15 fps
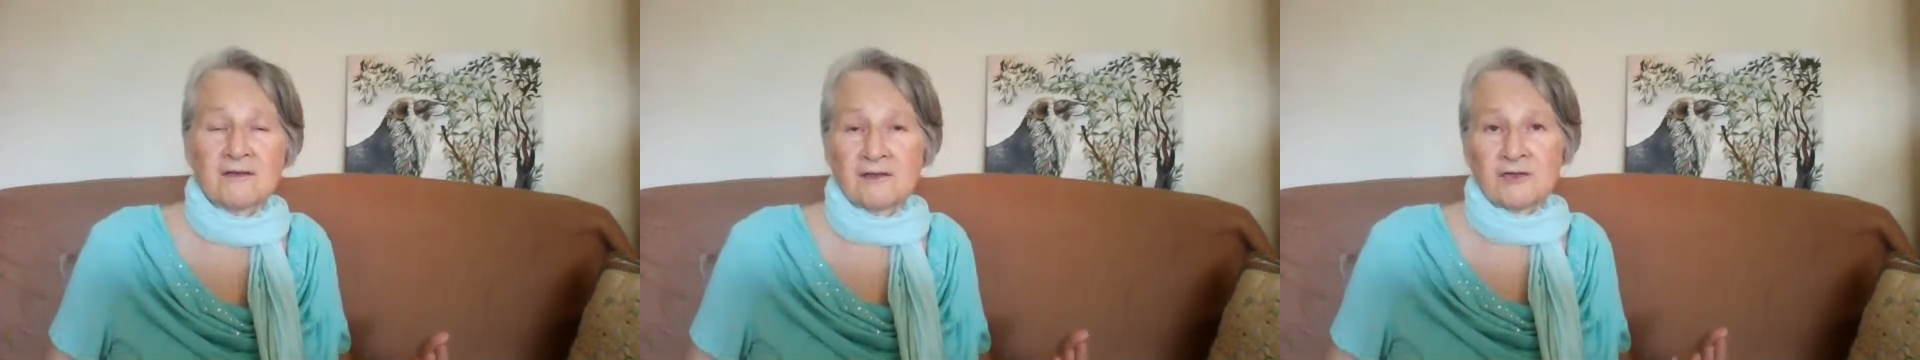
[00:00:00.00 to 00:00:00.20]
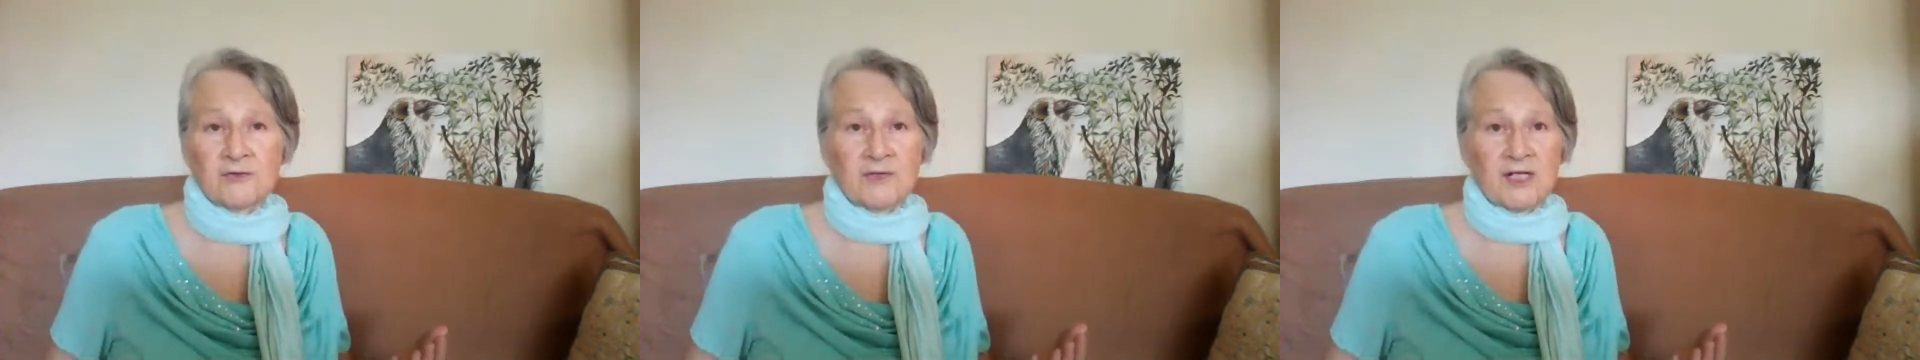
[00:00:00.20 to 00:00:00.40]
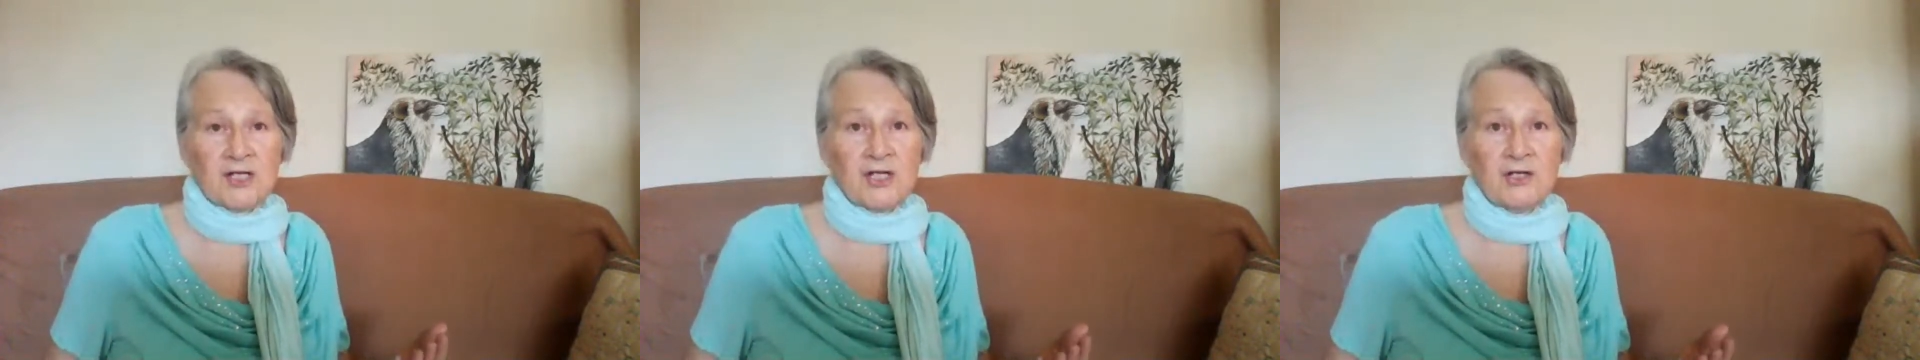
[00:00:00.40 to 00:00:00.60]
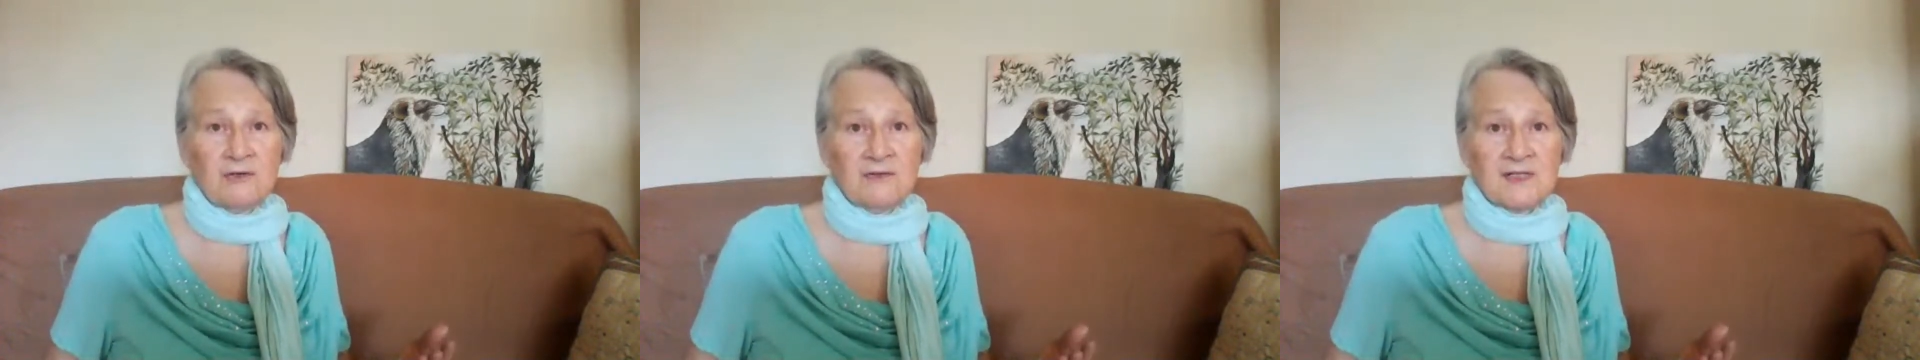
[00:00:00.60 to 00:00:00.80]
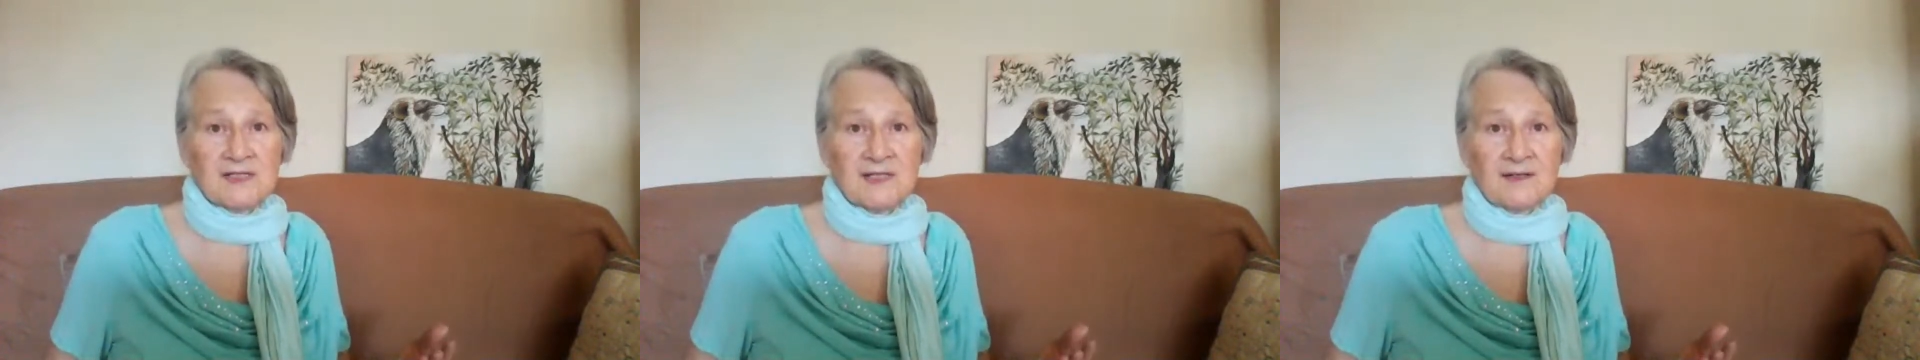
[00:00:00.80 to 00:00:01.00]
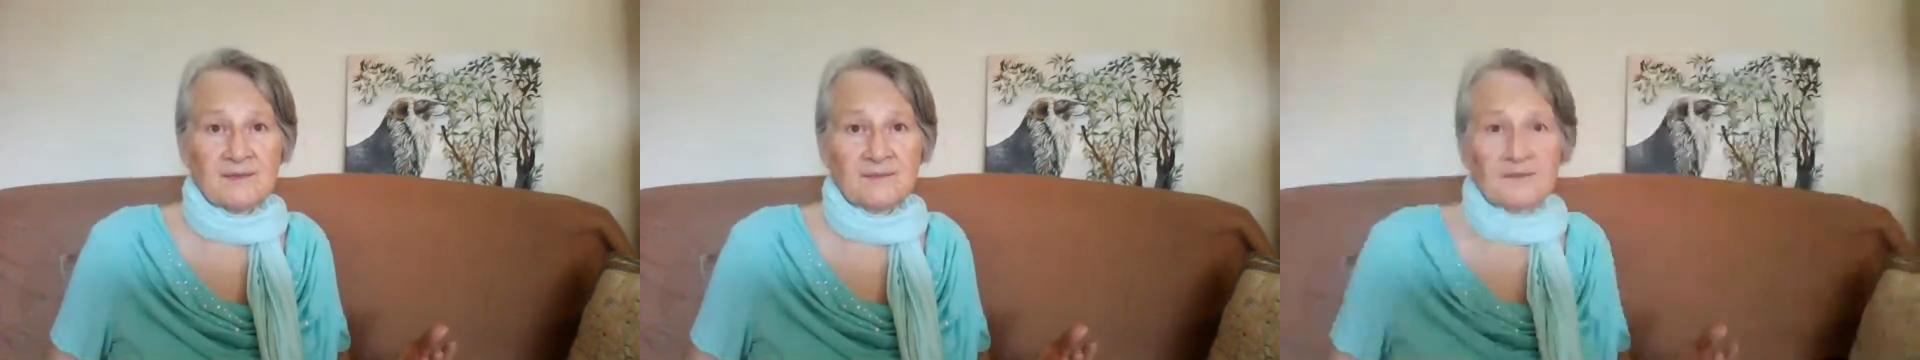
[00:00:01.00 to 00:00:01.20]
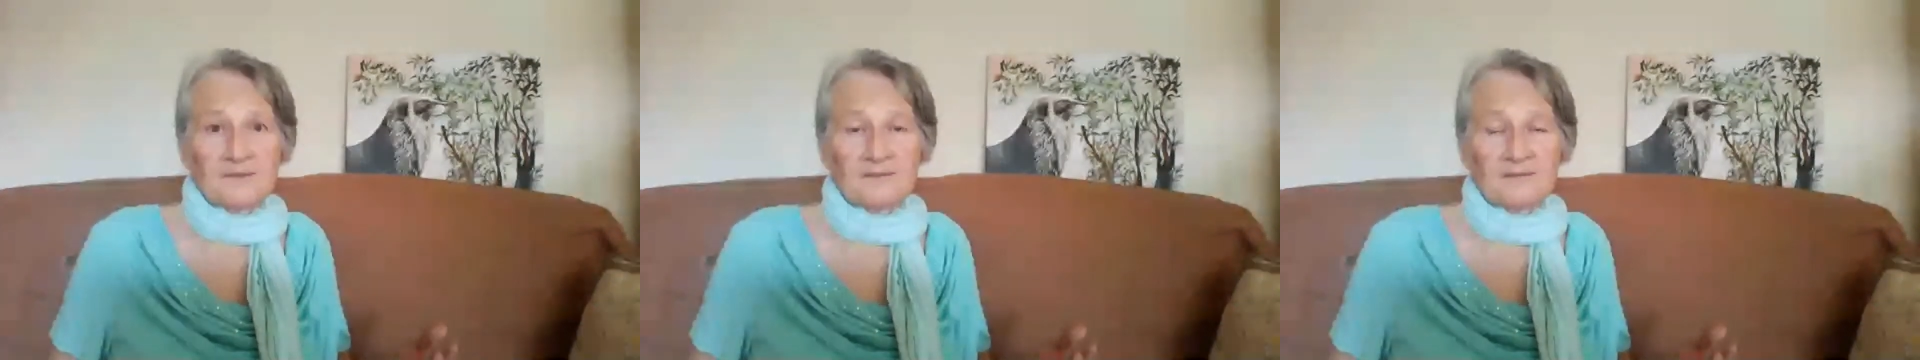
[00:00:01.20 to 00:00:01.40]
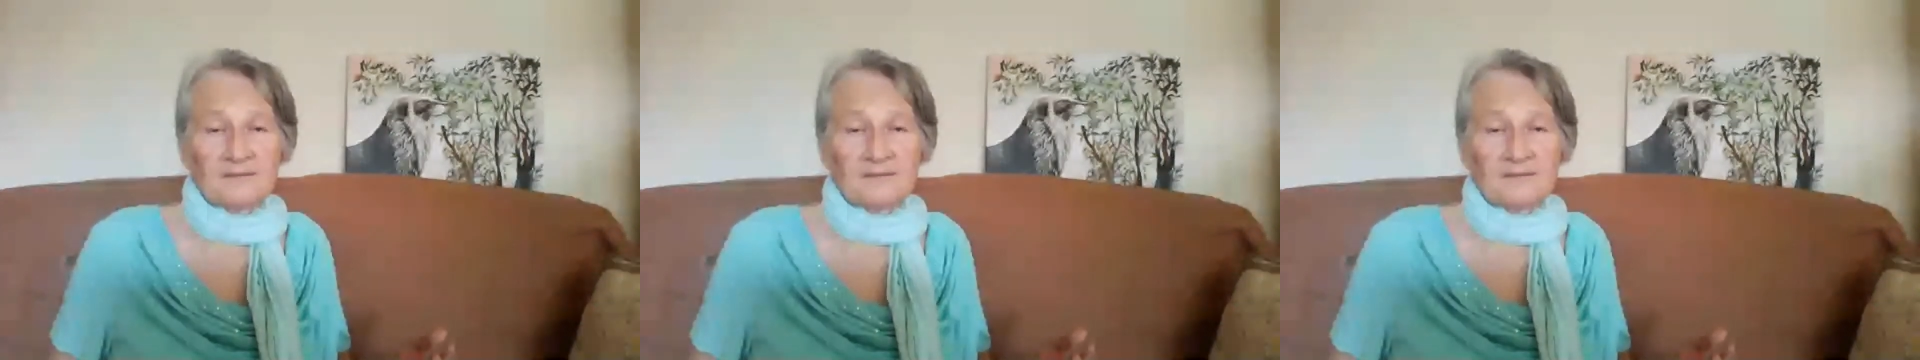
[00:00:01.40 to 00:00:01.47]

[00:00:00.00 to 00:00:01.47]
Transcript: to accuse him."